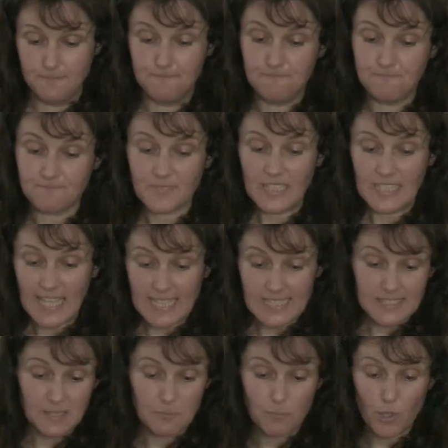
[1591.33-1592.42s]

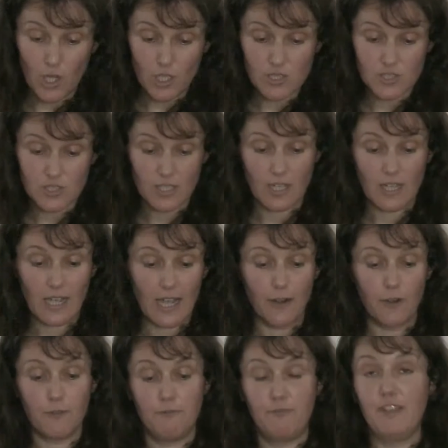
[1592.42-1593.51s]
Yes, the birds
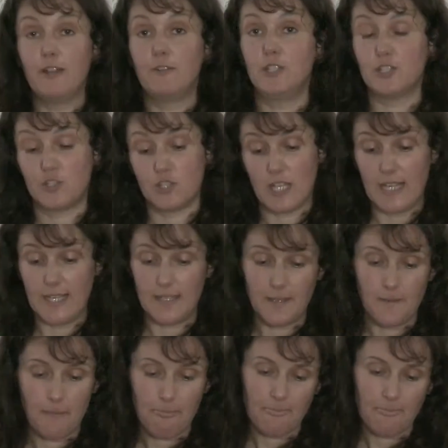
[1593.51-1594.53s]
are very shy.